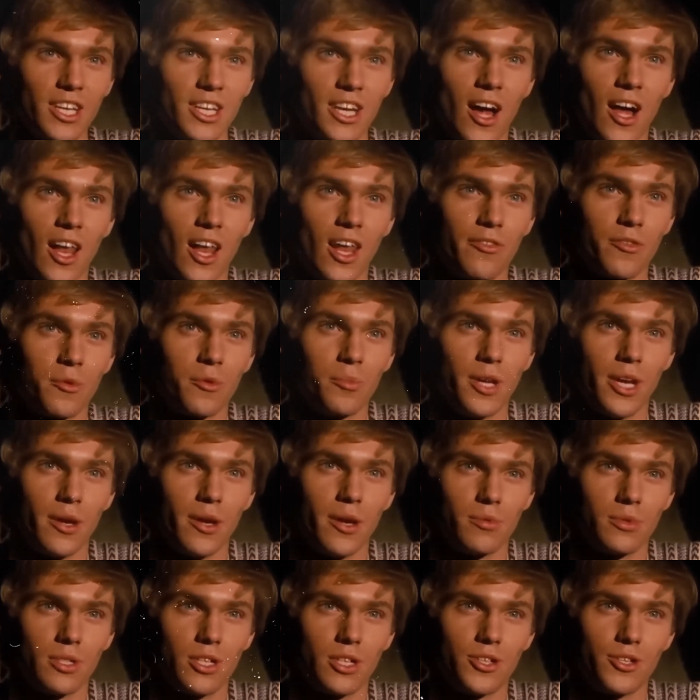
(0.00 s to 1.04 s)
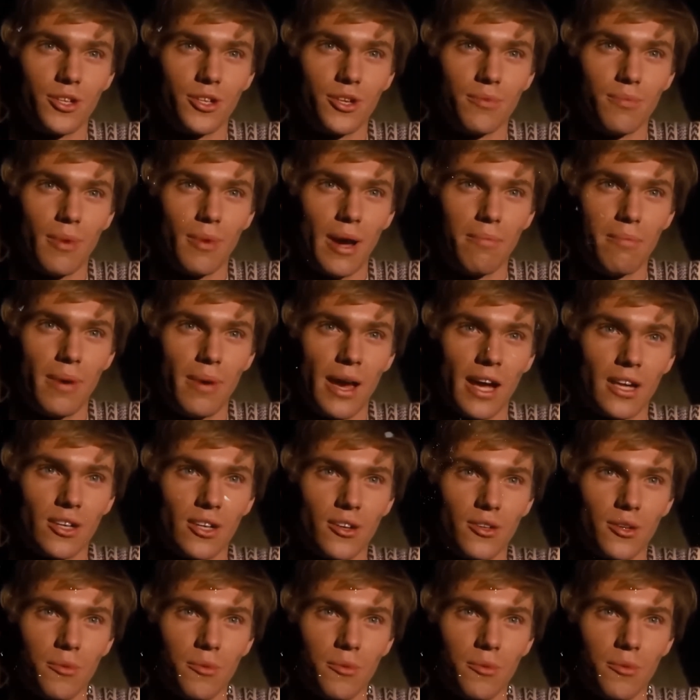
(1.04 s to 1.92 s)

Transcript: trace of resentment in his words.